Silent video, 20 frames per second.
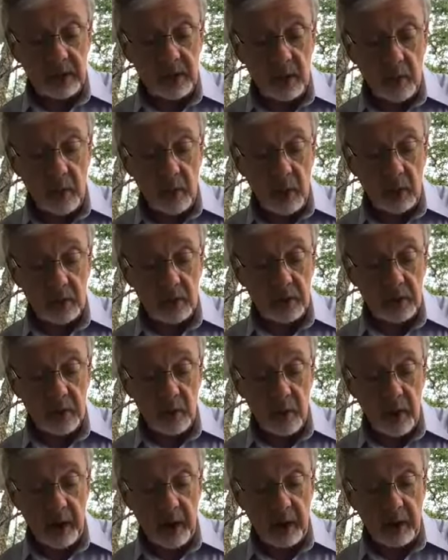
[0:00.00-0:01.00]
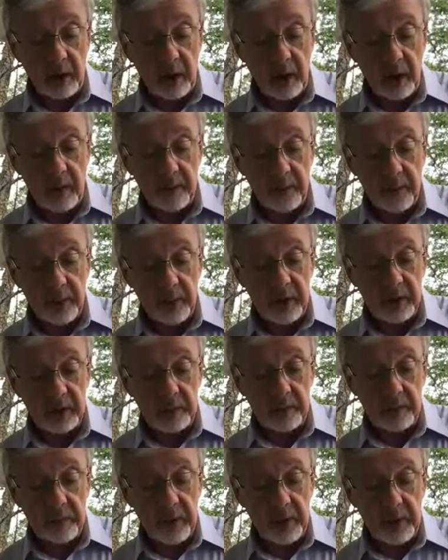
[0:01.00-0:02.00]
so also our comfort is
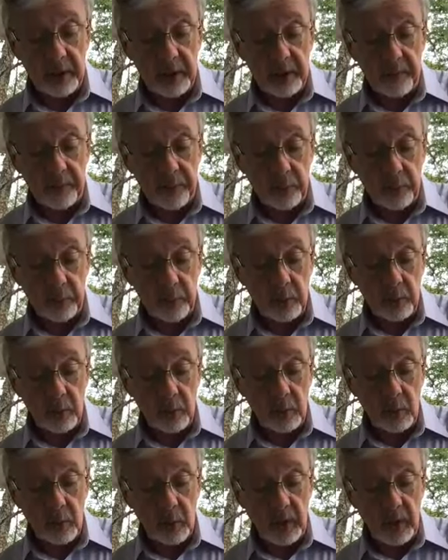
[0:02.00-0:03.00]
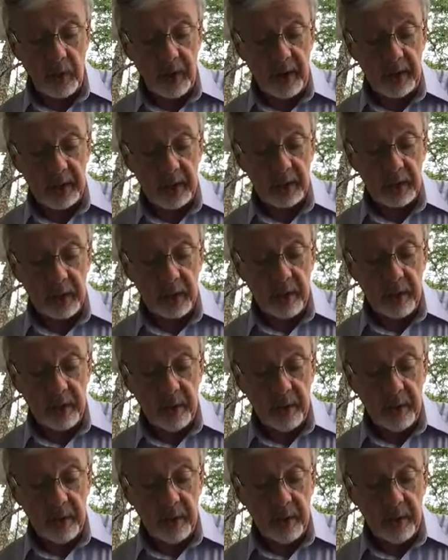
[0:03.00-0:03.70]
abundant through Christ.